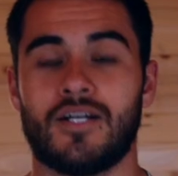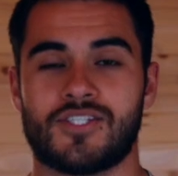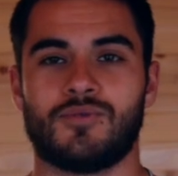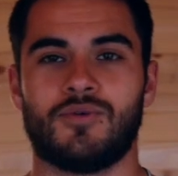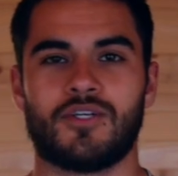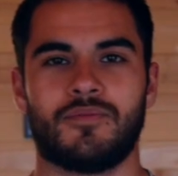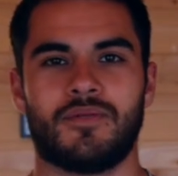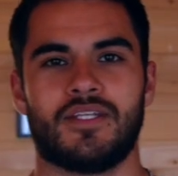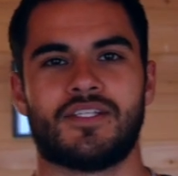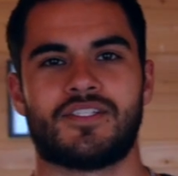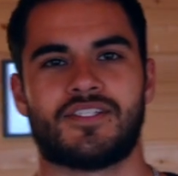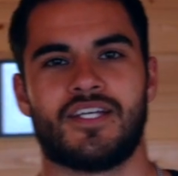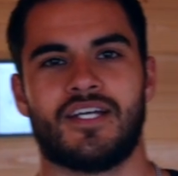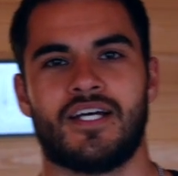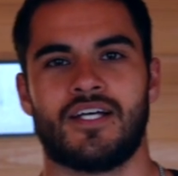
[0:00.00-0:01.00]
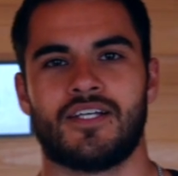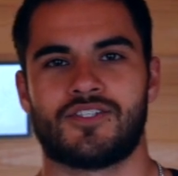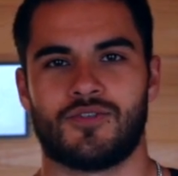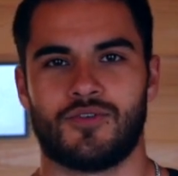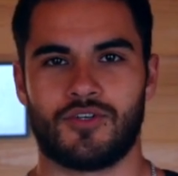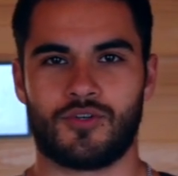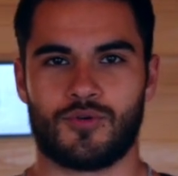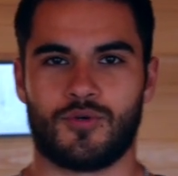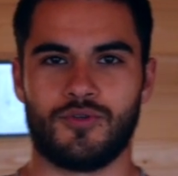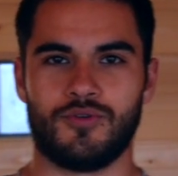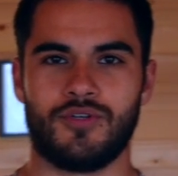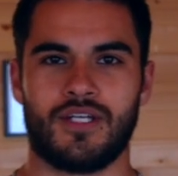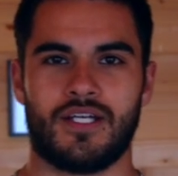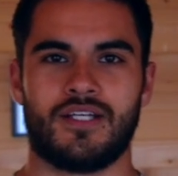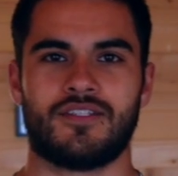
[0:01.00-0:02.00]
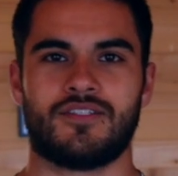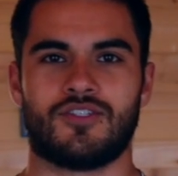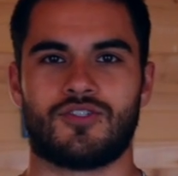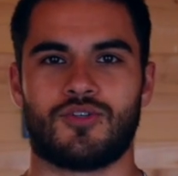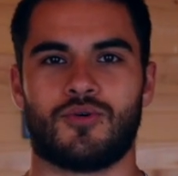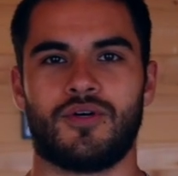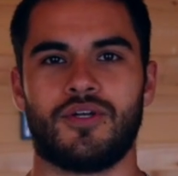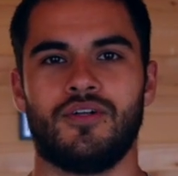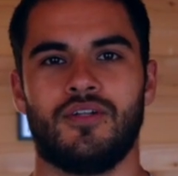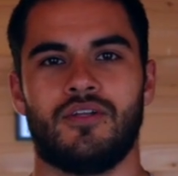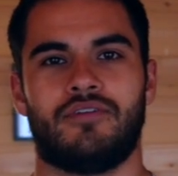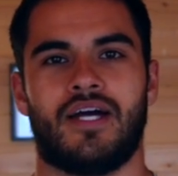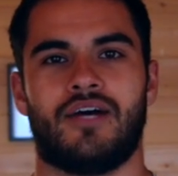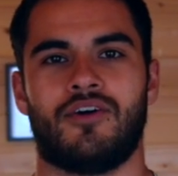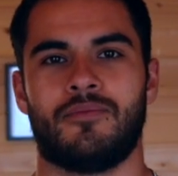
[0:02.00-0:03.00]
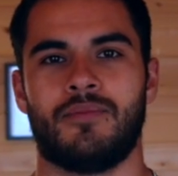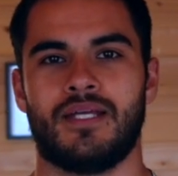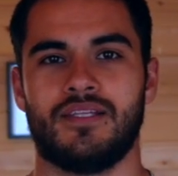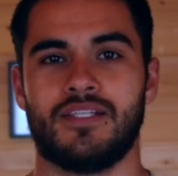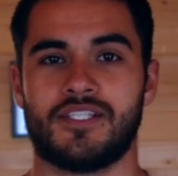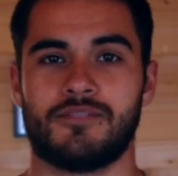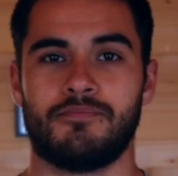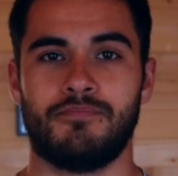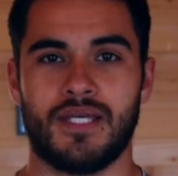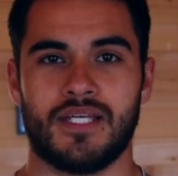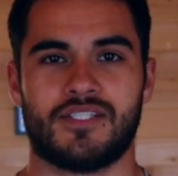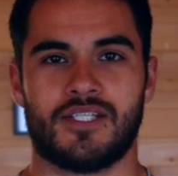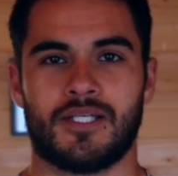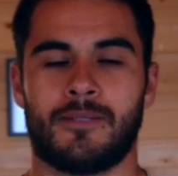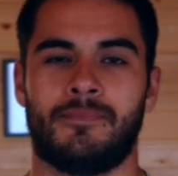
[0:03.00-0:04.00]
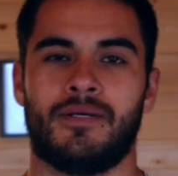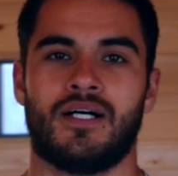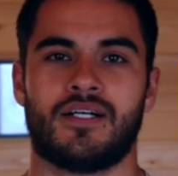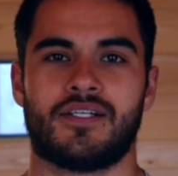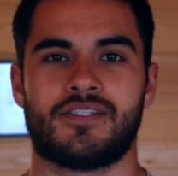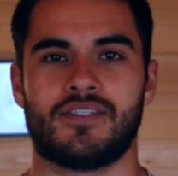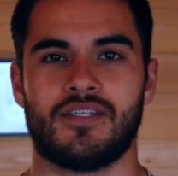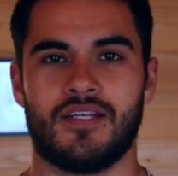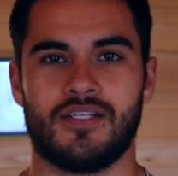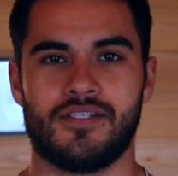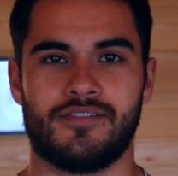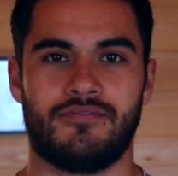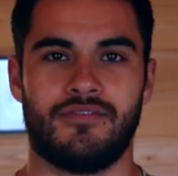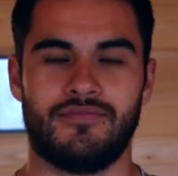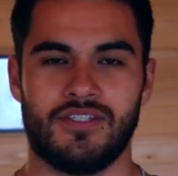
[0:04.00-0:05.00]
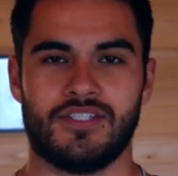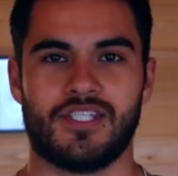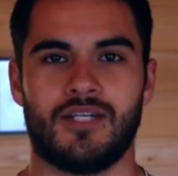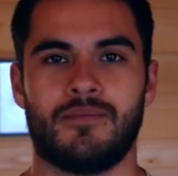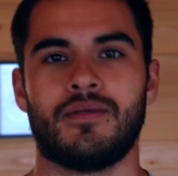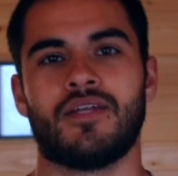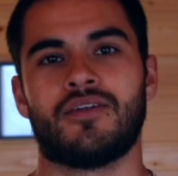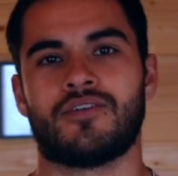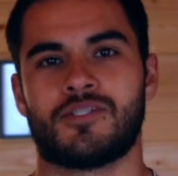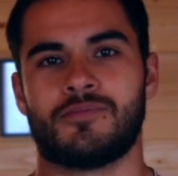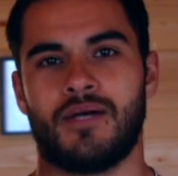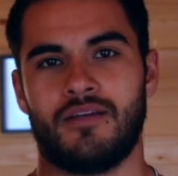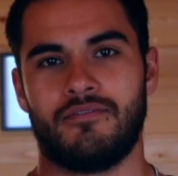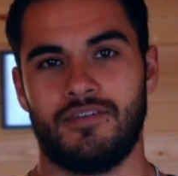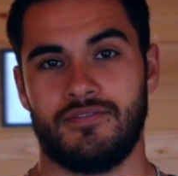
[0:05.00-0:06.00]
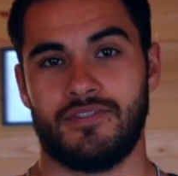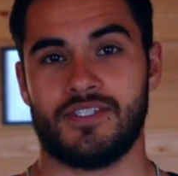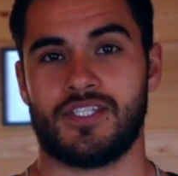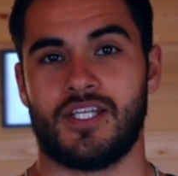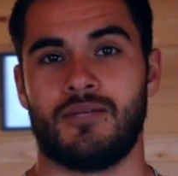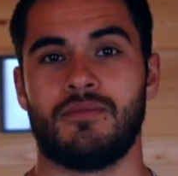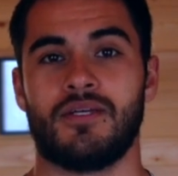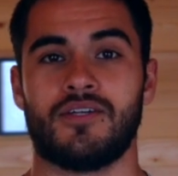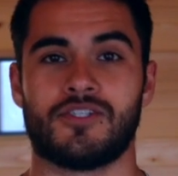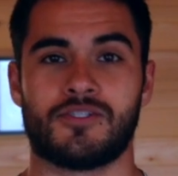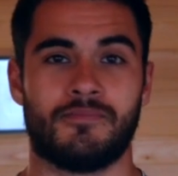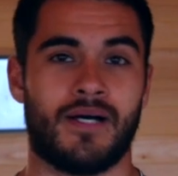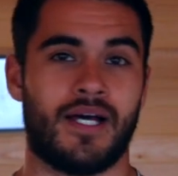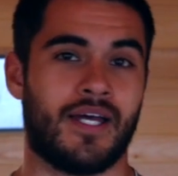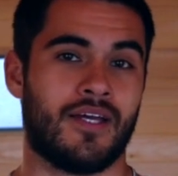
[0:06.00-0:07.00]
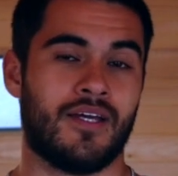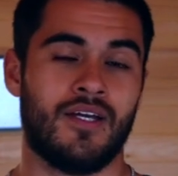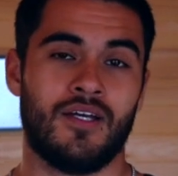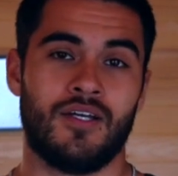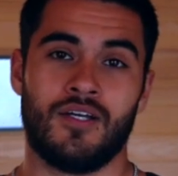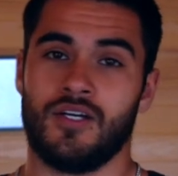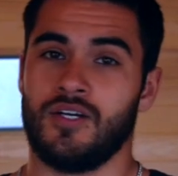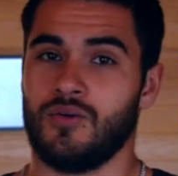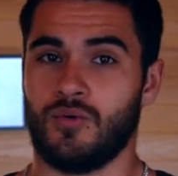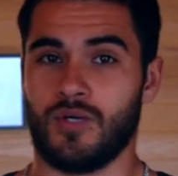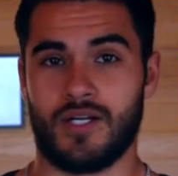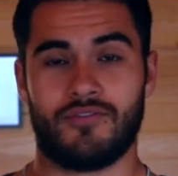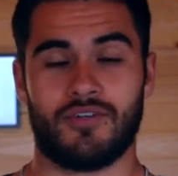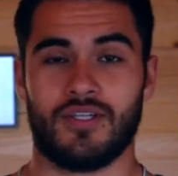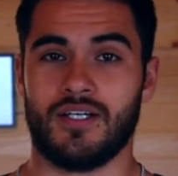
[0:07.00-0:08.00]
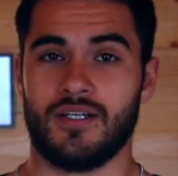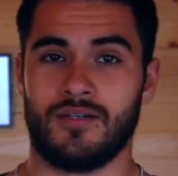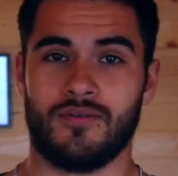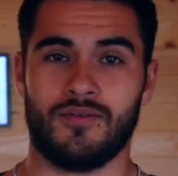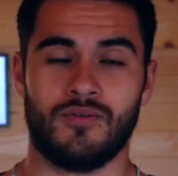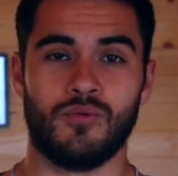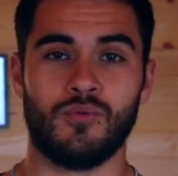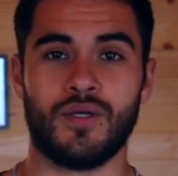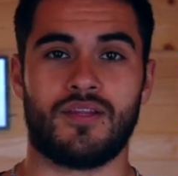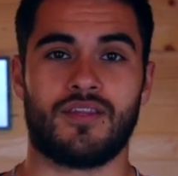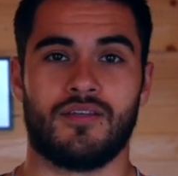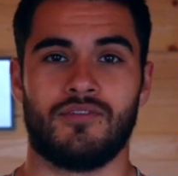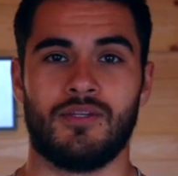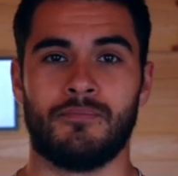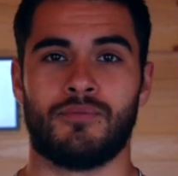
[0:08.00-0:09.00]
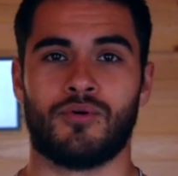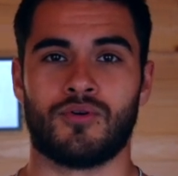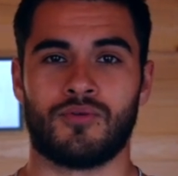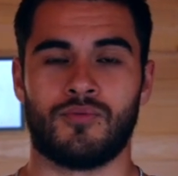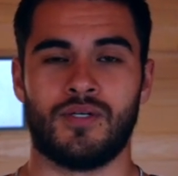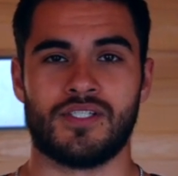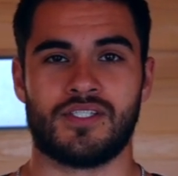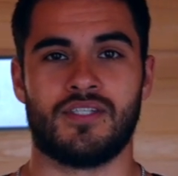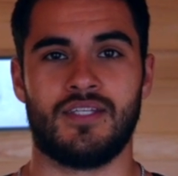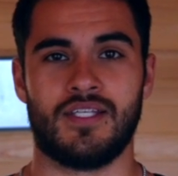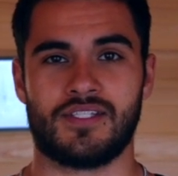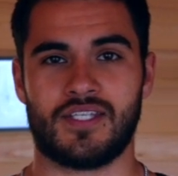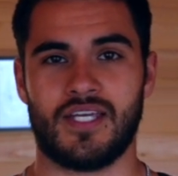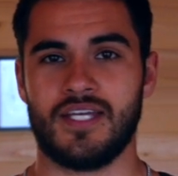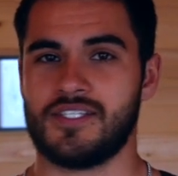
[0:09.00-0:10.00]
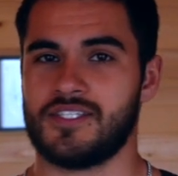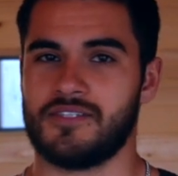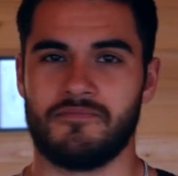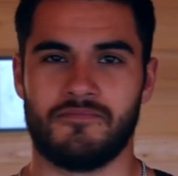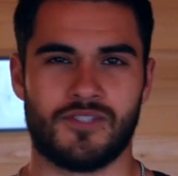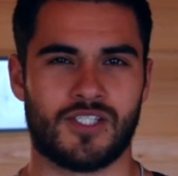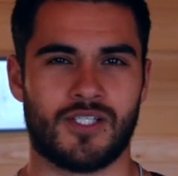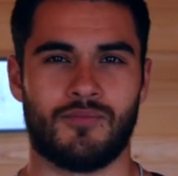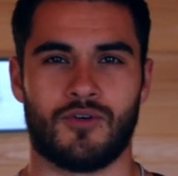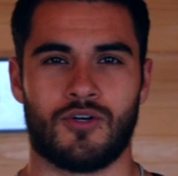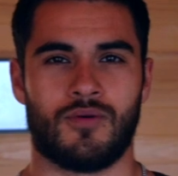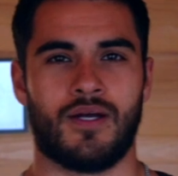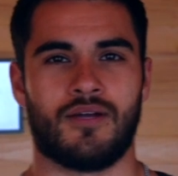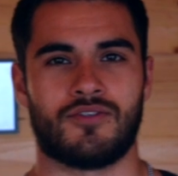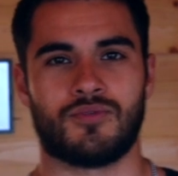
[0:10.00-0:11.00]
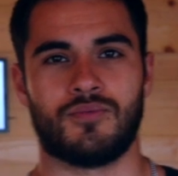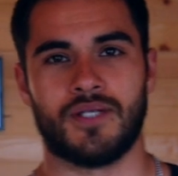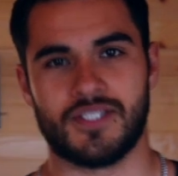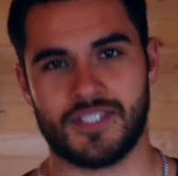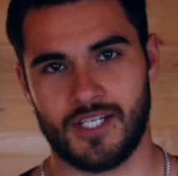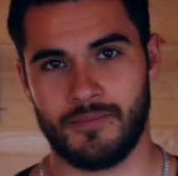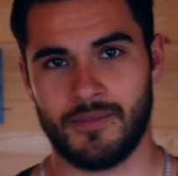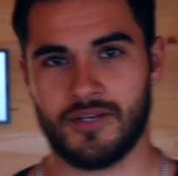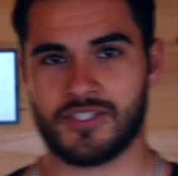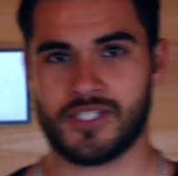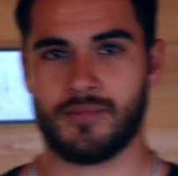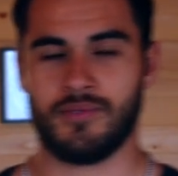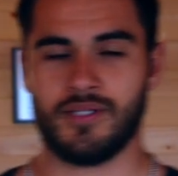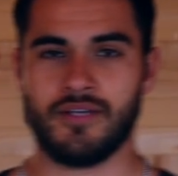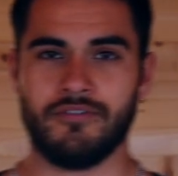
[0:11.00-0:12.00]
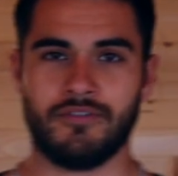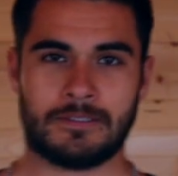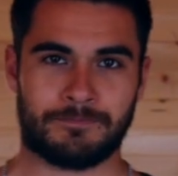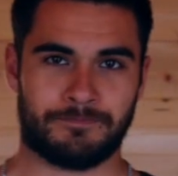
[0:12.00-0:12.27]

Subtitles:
right, so welcome to this sort of crude tutorial of how I made this basic box. It is 50 centimeters by 50 centimeters by whatever the width of the board was in this case, somewhere around 20 centimeters, I believe.